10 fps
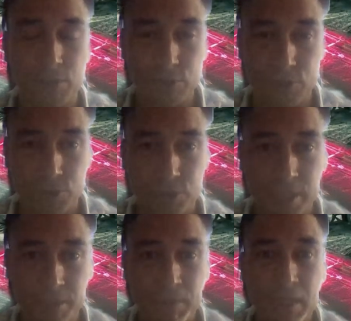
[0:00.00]
they're
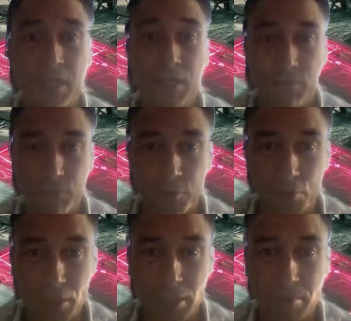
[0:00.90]
searching
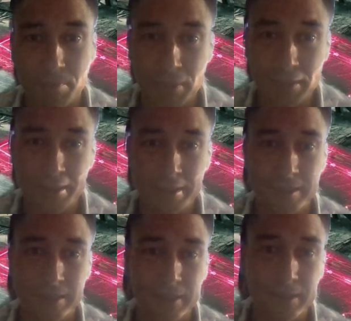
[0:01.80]
for a business